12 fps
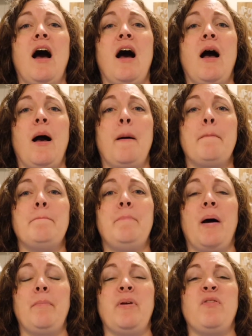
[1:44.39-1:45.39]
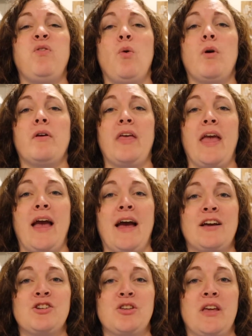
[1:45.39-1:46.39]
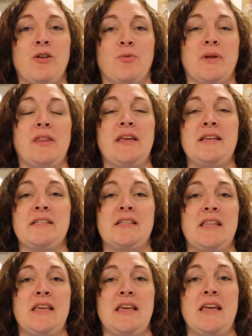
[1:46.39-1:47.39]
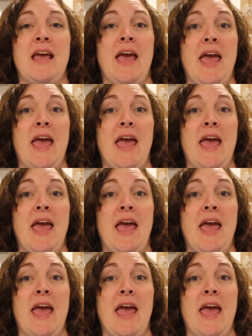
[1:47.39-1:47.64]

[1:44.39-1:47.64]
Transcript: But before they actually had released the,